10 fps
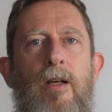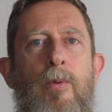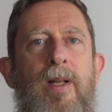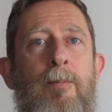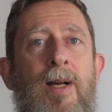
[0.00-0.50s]

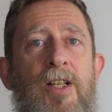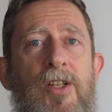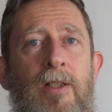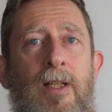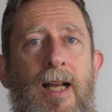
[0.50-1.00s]
We
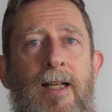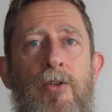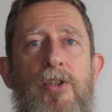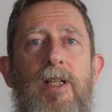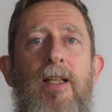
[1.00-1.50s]
imagine
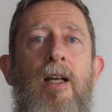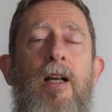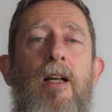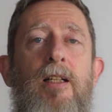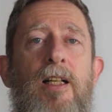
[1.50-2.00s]
energy
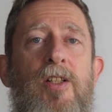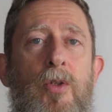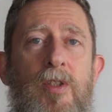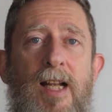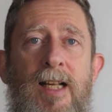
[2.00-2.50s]
that's
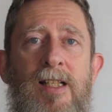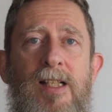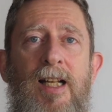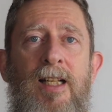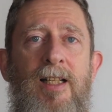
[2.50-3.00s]

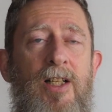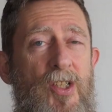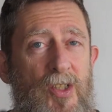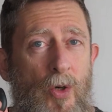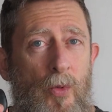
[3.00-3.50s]
contained in that
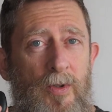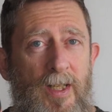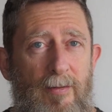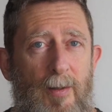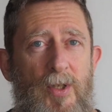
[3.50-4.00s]
stone
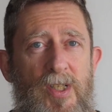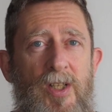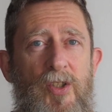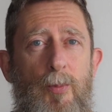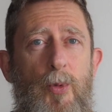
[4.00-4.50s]
that
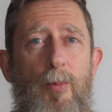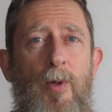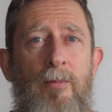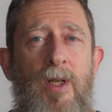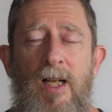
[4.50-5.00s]
represents our
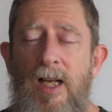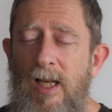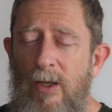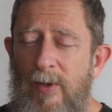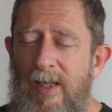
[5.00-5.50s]

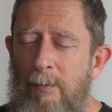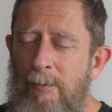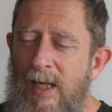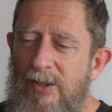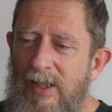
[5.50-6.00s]
problem. We
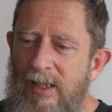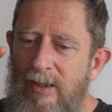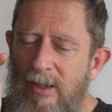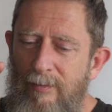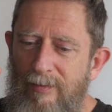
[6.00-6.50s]
imagine
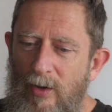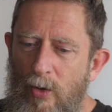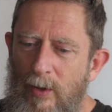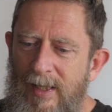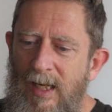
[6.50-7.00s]
it
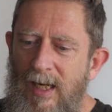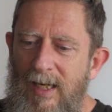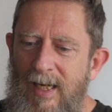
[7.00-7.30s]
flowing